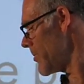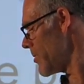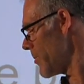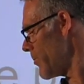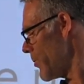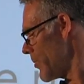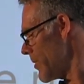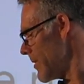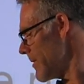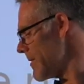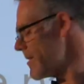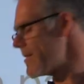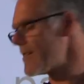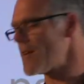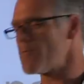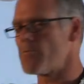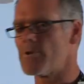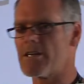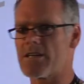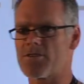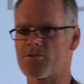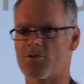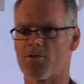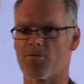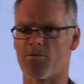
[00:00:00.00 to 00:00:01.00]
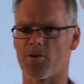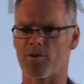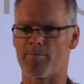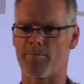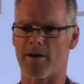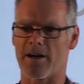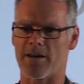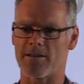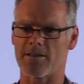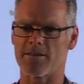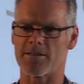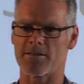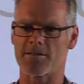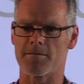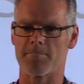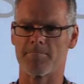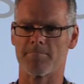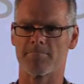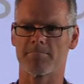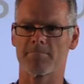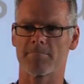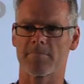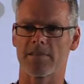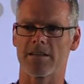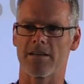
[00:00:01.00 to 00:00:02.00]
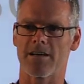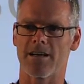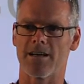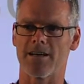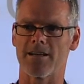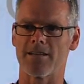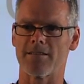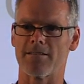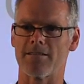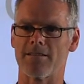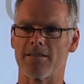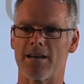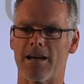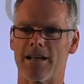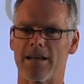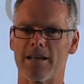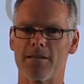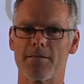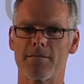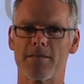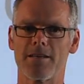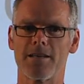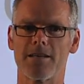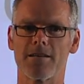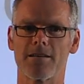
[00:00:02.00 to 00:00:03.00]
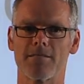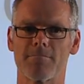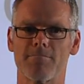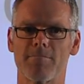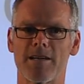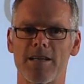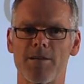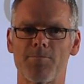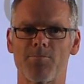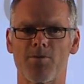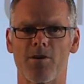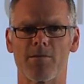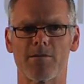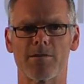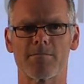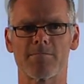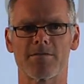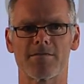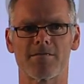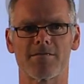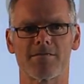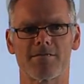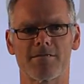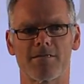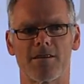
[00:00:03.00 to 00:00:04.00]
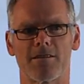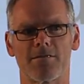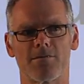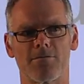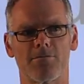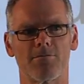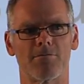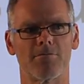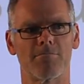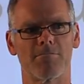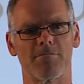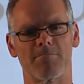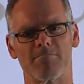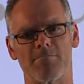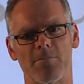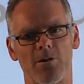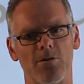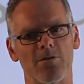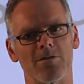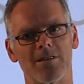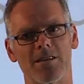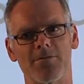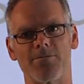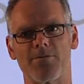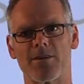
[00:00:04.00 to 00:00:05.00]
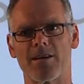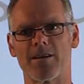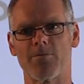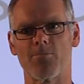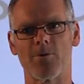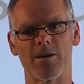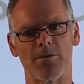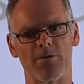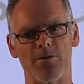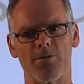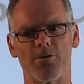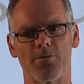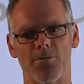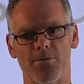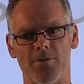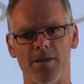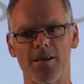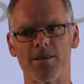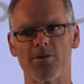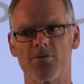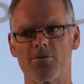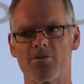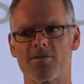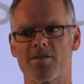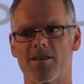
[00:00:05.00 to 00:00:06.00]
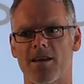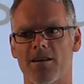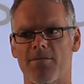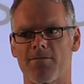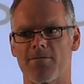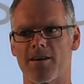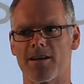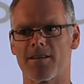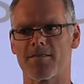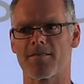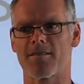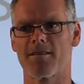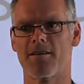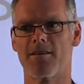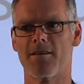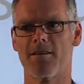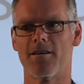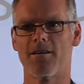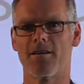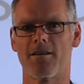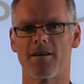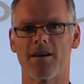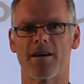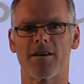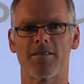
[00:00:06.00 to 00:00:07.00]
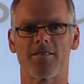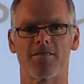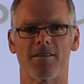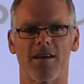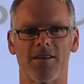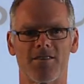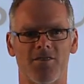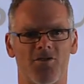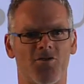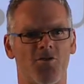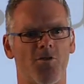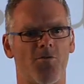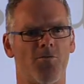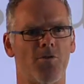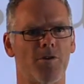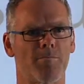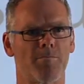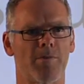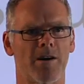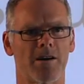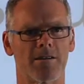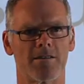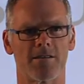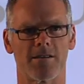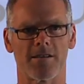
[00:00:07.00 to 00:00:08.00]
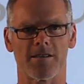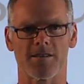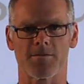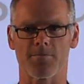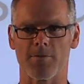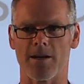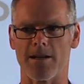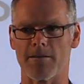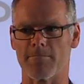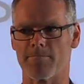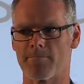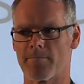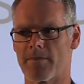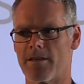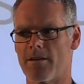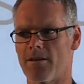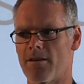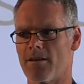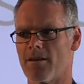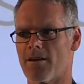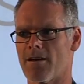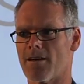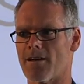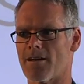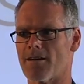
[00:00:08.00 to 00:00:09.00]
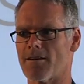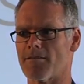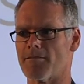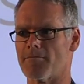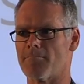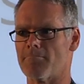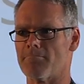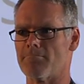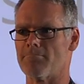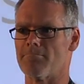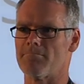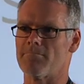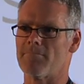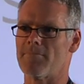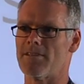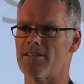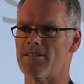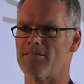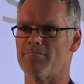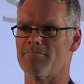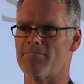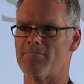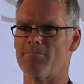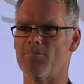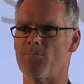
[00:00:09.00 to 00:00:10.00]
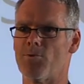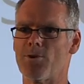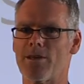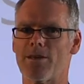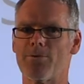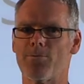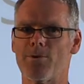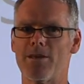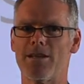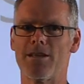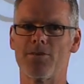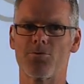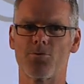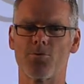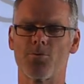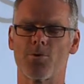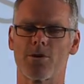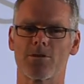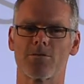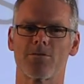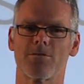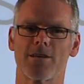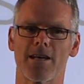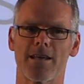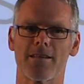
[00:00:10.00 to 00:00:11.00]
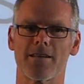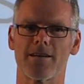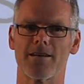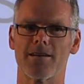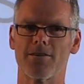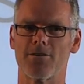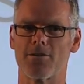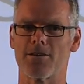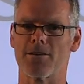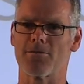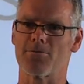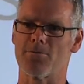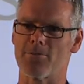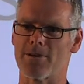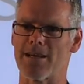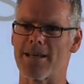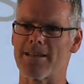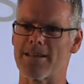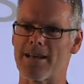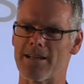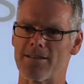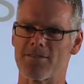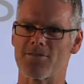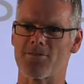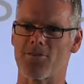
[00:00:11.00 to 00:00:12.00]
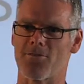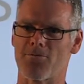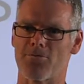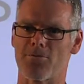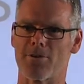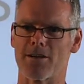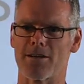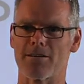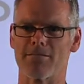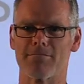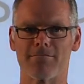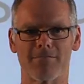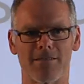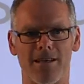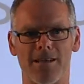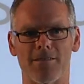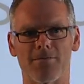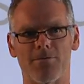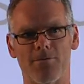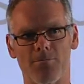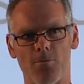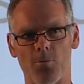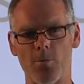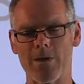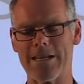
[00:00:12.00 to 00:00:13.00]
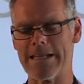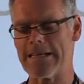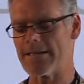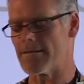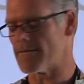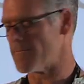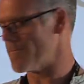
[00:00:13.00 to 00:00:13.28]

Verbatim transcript: to put it is that we are software partners. And, and I think many problems start to look different when you think yourself as, as, as a software partner as well. Um, we, we need to work together in order to get that software that we need,